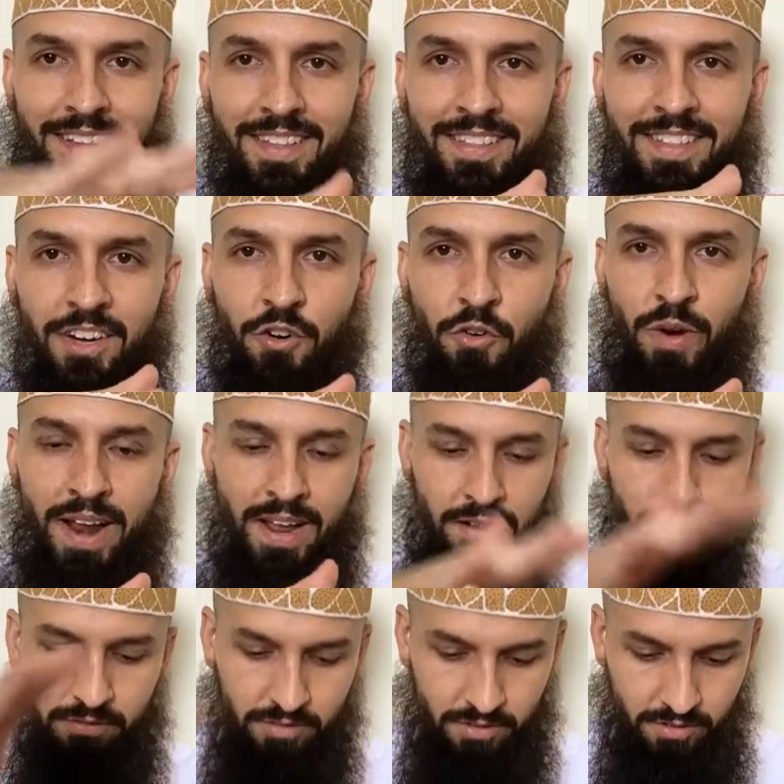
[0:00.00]
the
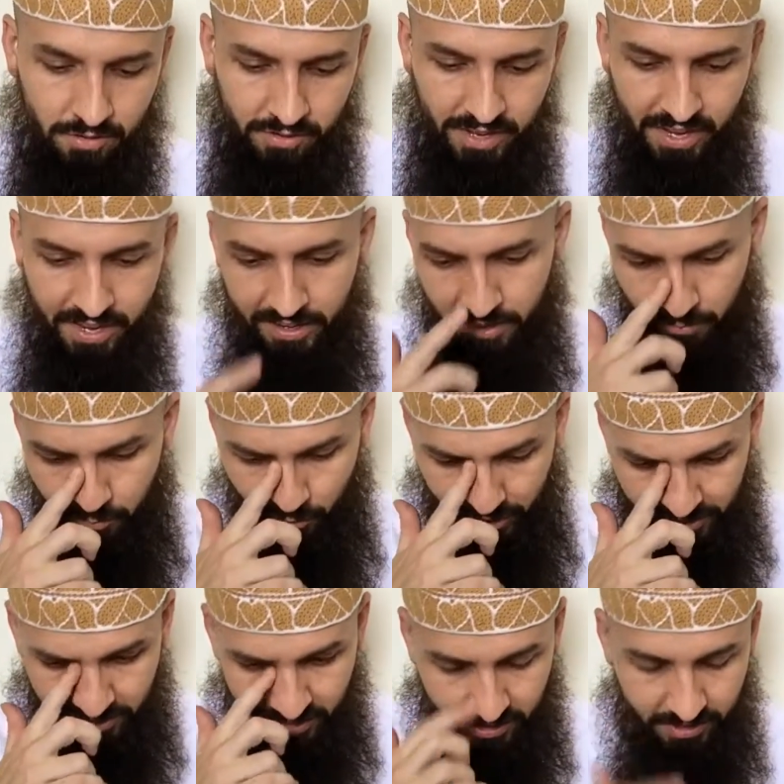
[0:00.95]
ground. Okay,
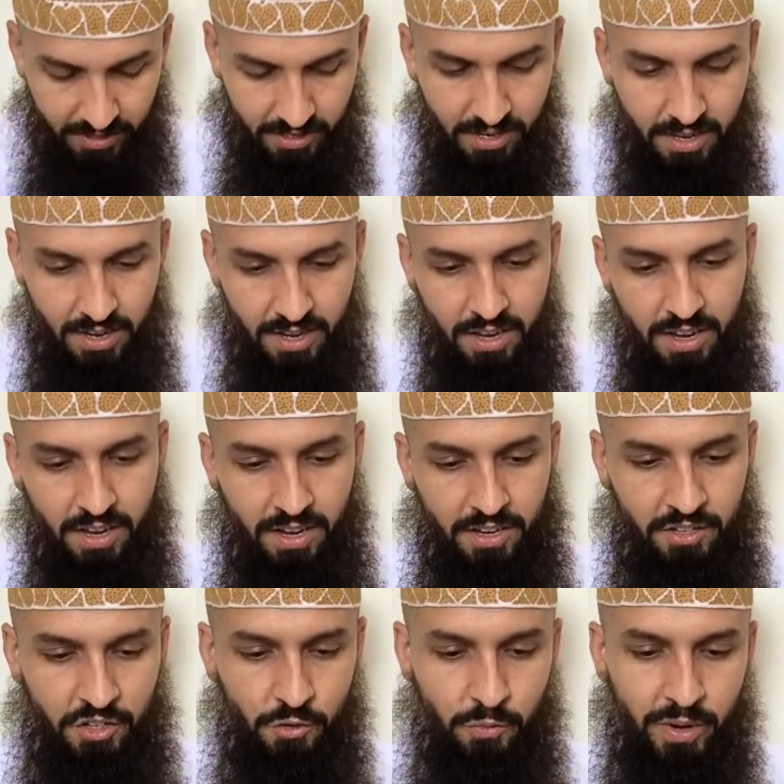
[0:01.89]
compresses
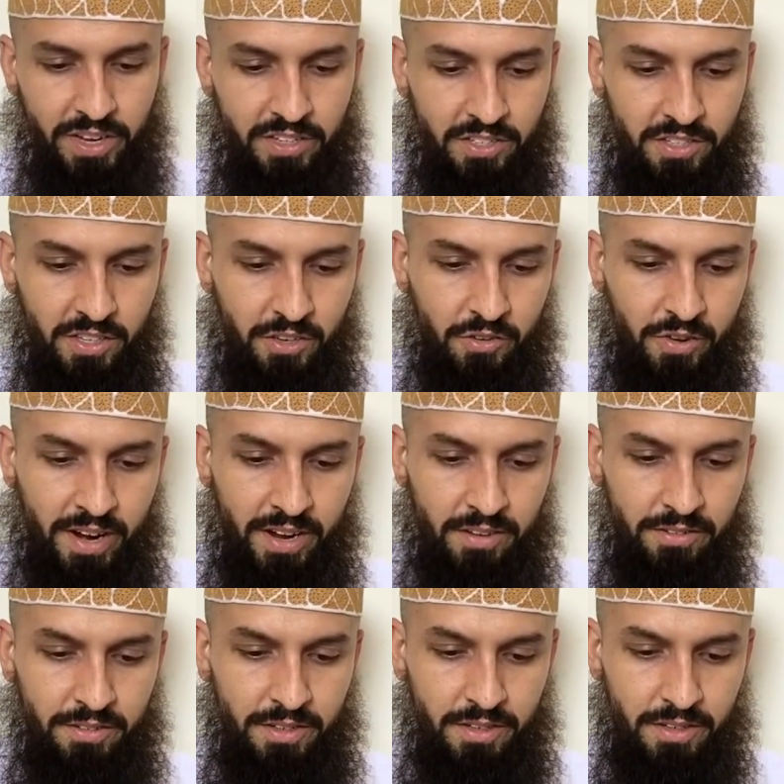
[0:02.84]
to reach the ground.